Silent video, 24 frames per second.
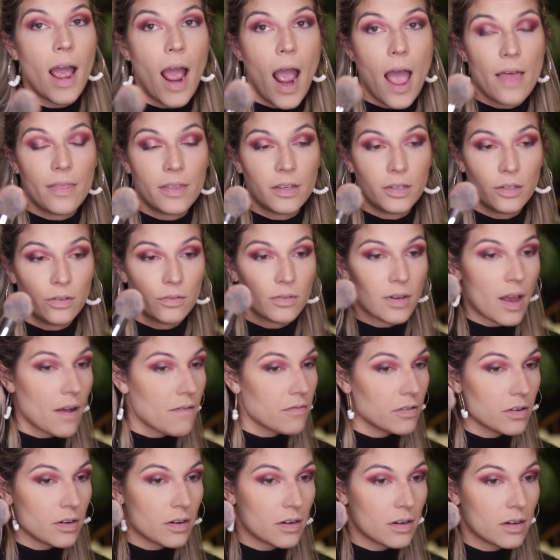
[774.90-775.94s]
then you
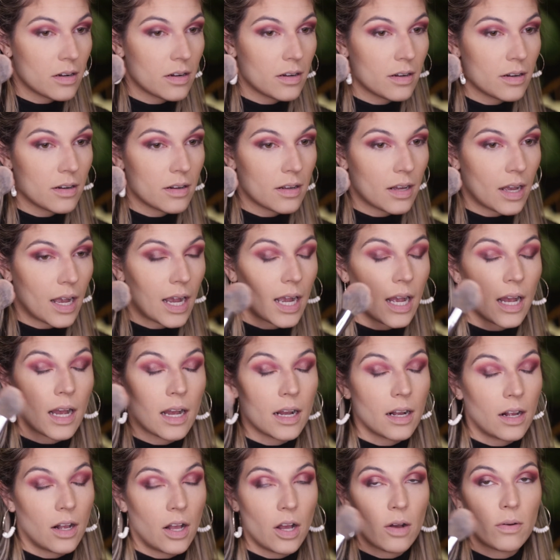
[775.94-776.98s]
never
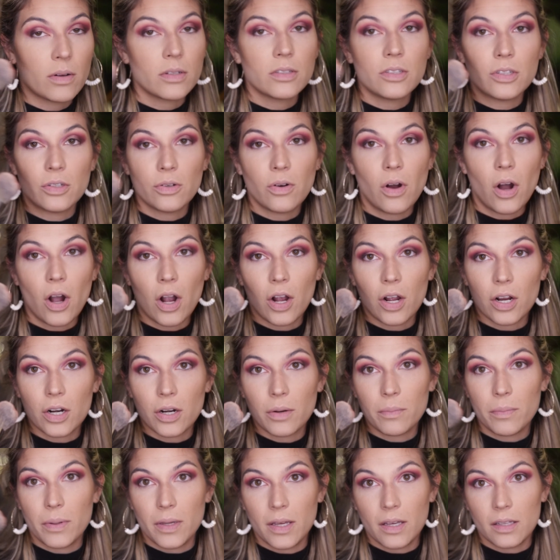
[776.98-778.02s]
go in too
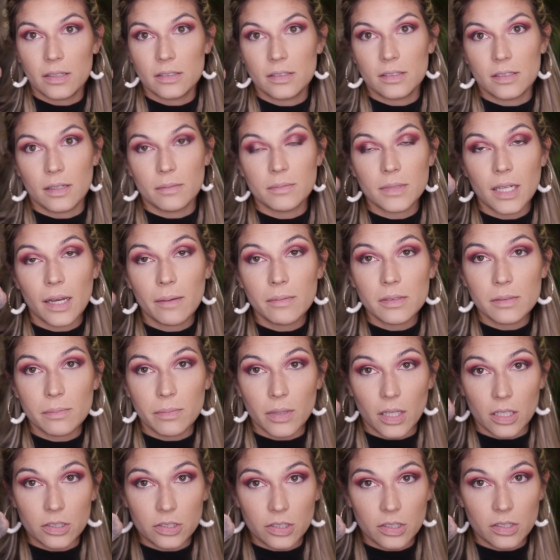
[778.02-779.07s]
hard, because sometimes
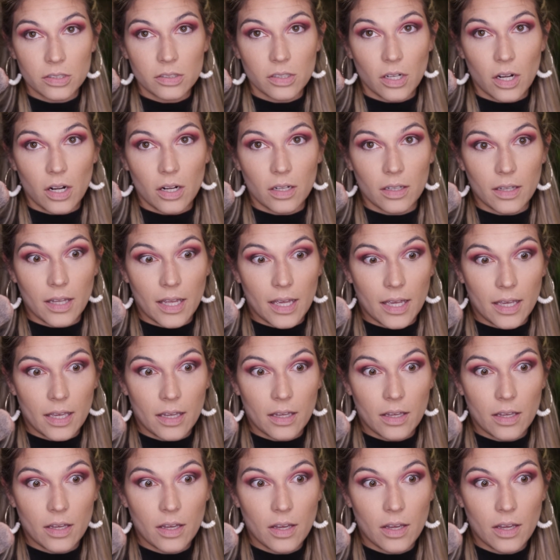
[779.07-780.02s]
blushes are like,